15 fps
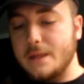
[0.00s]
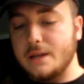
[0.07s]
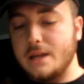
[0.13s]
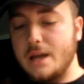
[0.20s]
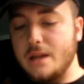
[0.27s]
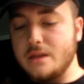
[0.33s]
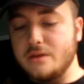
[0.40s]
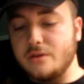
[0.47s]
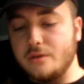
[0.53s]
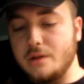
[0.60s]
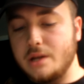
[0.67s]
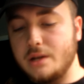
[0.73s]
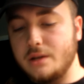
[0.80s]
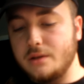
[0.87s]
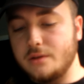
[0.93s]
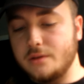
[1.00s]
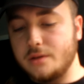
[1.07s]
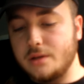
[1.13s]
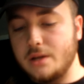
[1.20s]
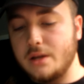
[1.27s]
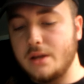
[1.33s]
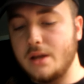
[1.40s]
yeah, so that
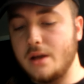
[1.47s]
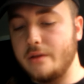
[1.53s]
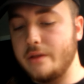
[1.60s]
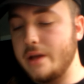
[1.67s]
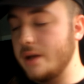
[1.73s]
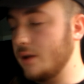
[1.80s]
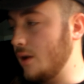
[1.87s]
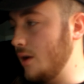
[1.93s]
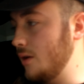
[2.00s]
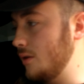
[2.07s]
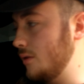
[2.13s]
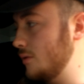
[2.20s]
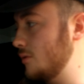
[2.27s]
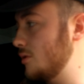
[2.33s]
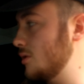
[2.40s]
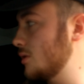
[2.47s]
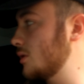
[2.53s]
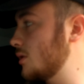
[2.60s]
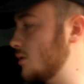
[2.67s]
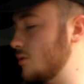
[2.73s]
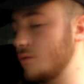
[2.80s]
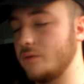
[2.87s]
is how that kind of just
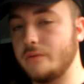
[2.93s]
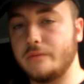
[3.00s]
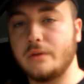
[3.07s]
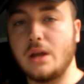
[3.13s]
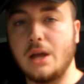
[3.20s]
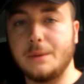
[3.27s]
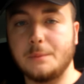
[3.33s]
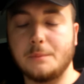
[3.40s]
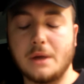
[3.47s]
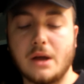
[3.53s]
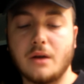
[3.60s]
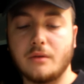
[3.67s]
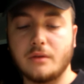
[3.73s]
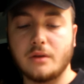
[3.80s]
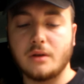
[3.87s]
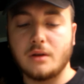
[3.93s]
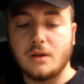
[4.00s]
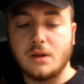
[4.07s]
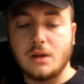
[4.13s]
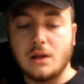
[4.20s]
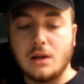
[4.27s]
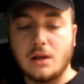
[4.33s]
sort of came about.
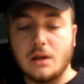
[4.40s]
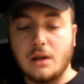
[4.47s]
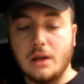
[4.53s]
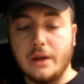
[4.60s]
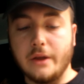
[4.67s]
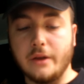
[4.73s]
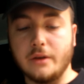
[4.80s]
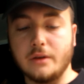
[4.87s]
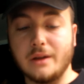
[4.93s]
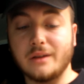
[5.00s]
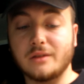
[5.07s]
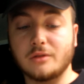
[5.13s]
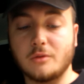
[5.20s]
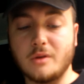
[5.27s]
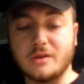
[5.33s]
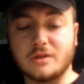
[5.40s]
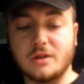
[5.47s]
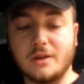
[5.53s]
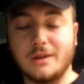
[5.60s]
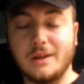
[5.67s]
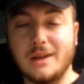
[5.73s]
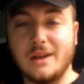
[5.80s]
And next
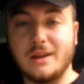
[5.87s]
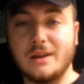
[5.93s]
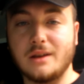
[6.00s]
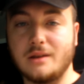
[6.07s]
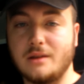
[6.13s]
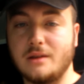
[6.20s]
question I get